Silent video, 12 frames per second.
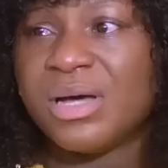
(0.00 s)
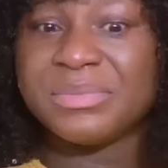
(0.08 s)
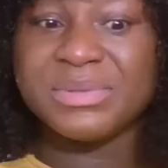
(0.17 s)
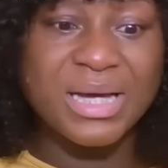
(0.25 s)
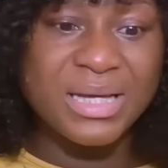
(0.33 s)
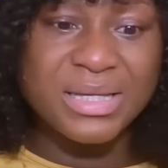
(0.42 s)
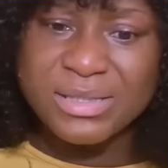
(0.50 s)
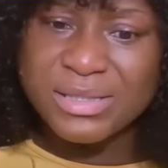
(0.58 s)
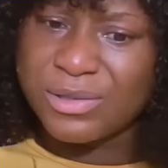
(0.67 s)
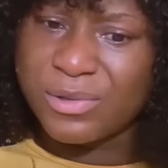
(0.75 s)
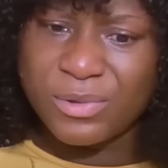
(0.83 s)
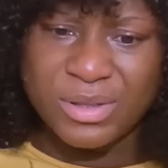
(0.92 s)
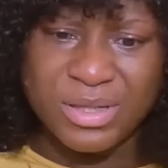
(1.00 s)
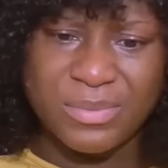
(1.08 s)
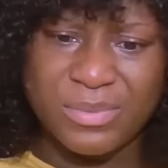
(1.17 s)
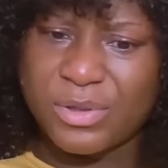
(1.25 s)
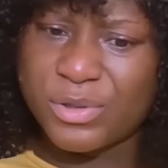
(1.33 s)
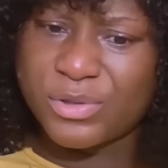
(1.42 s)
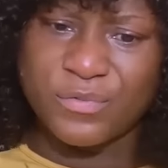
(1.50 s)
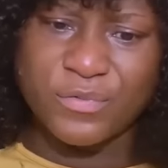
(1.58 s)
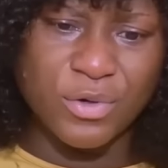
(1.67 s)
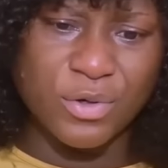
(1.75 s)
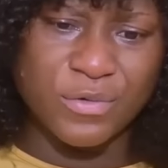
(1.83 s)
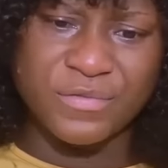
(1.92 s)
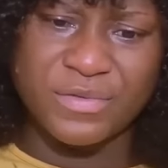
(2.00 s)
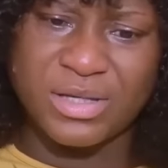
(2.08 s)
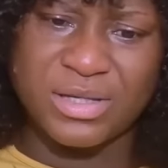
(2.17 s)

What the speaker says: I'm dying slowly because of all of